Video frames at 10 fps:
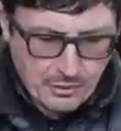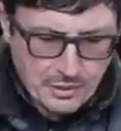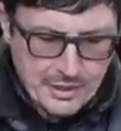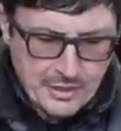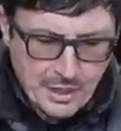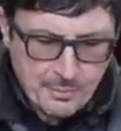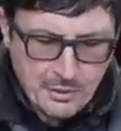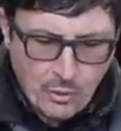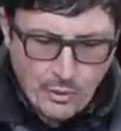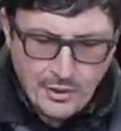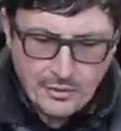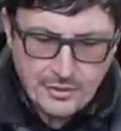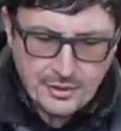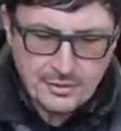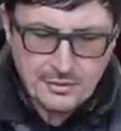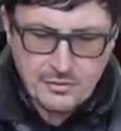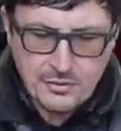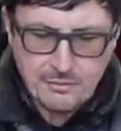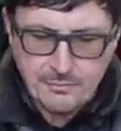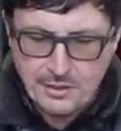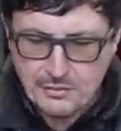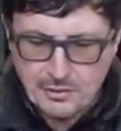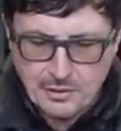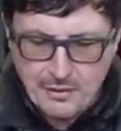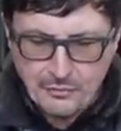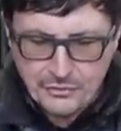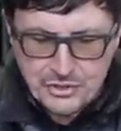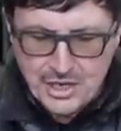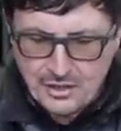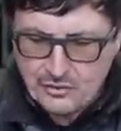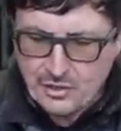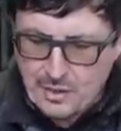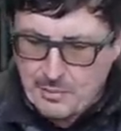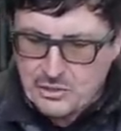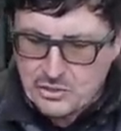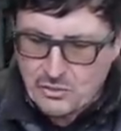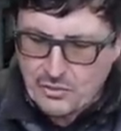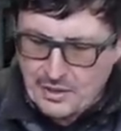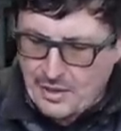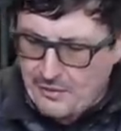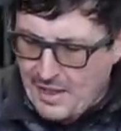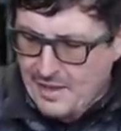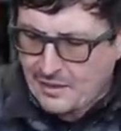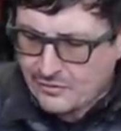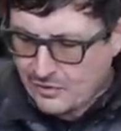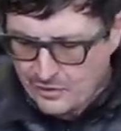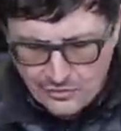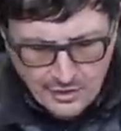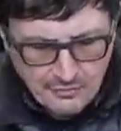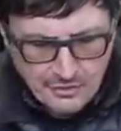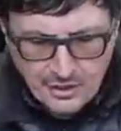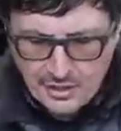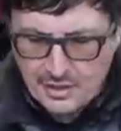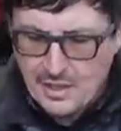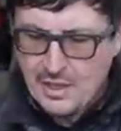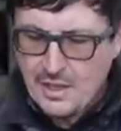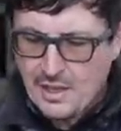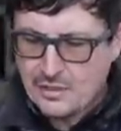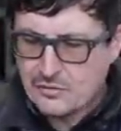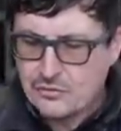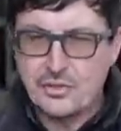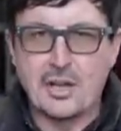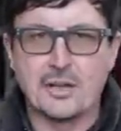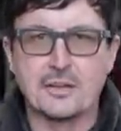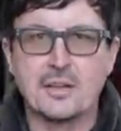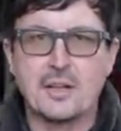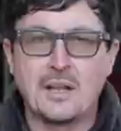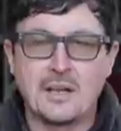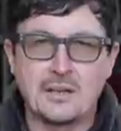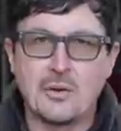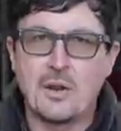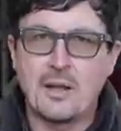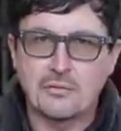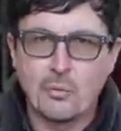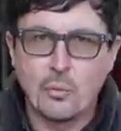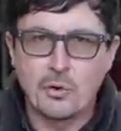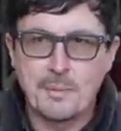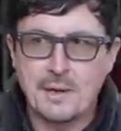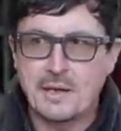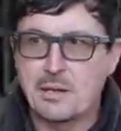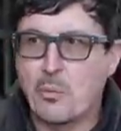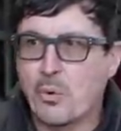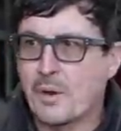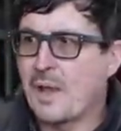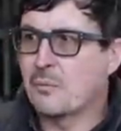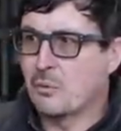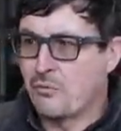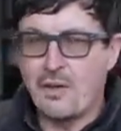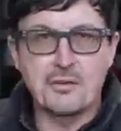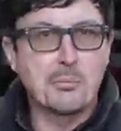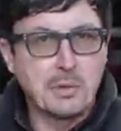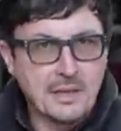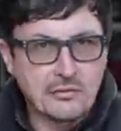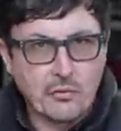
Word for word: cleaned up and oiled, and the levels checked, and I made sure that it had anti-seize on everything, and it's done. And I don't have to worry about it anymore, and we found a place